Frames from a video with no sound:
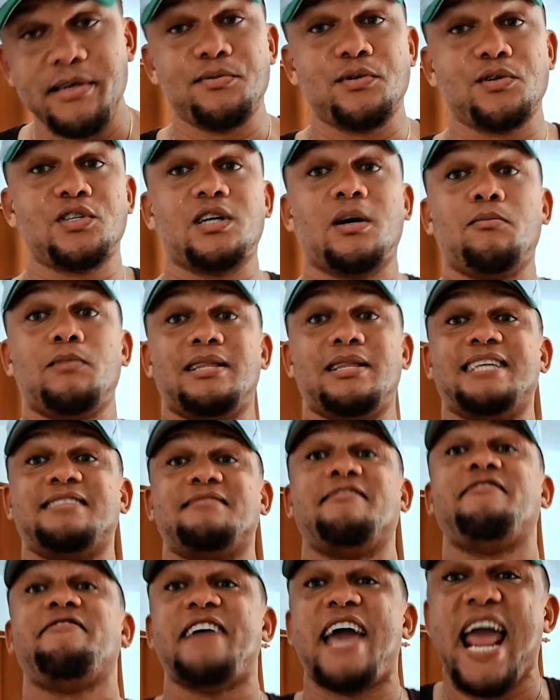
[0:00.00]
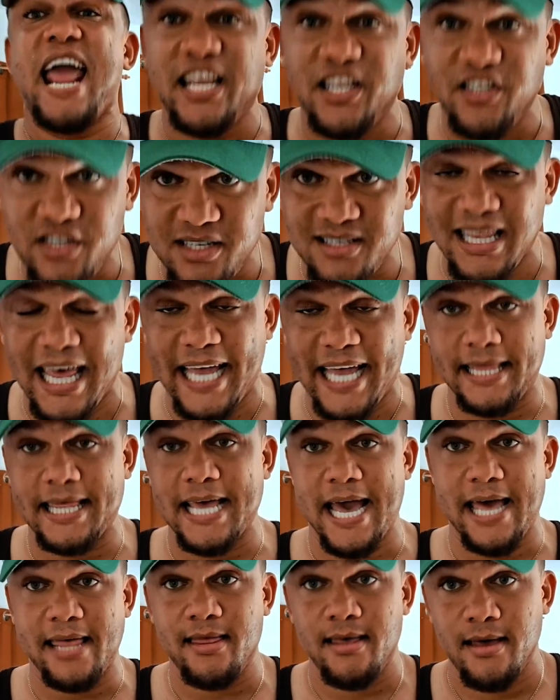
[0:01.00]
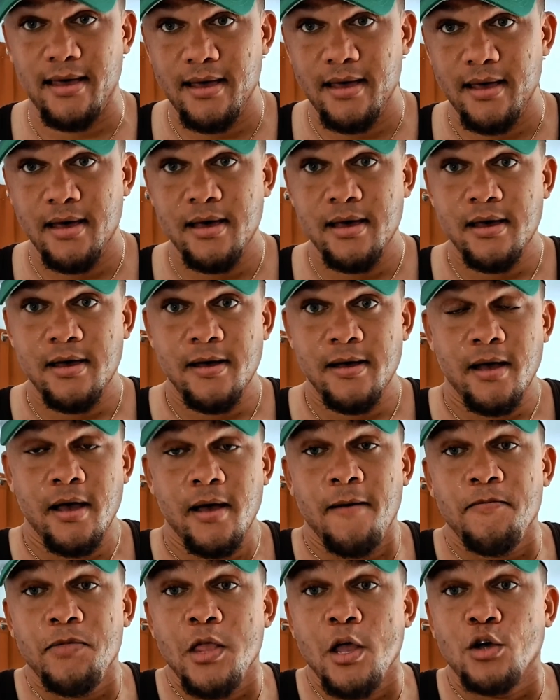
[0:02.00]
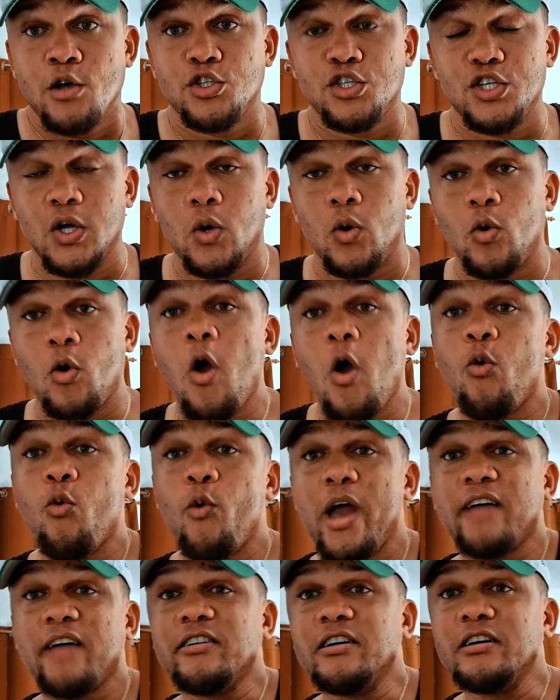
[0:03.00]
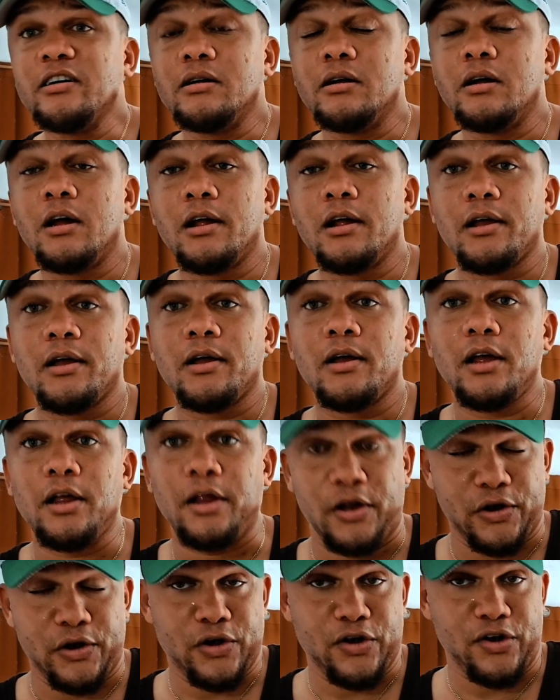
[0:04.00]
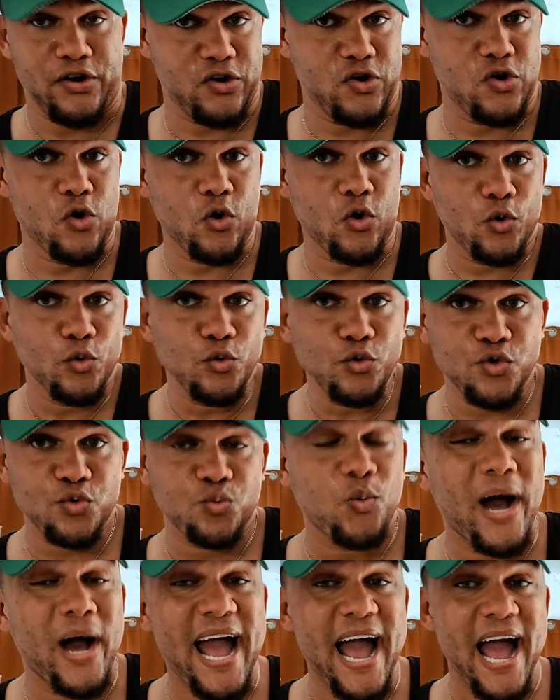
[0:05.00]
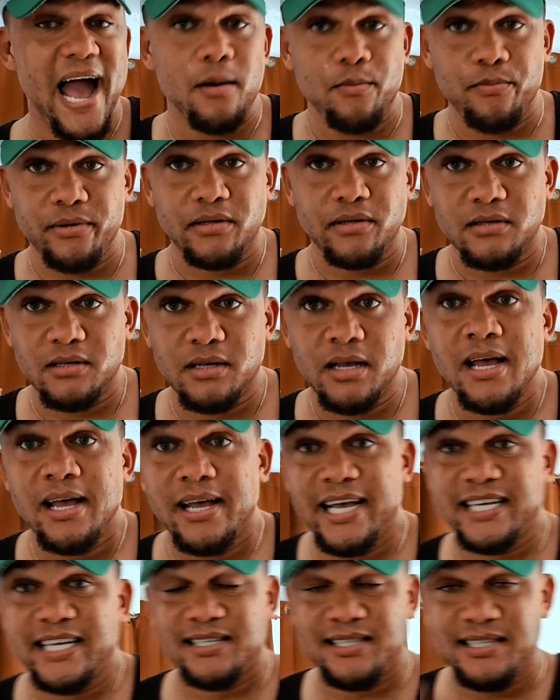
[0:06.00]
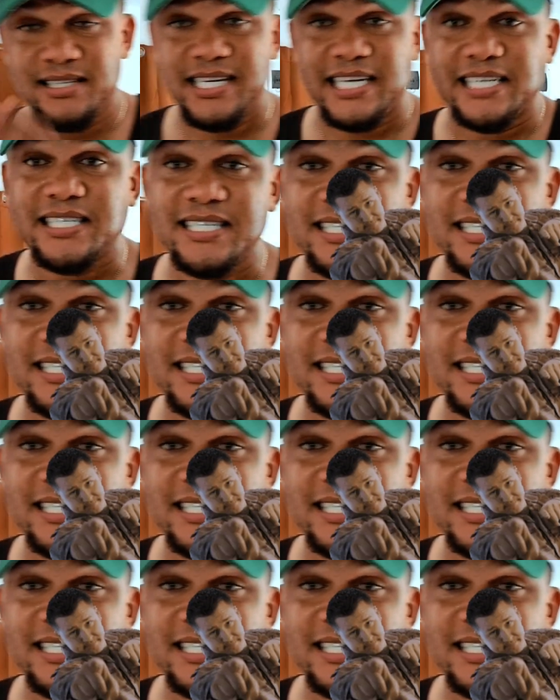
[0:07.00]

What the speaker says: someone that vanishes like that. So whoever knows what happens is this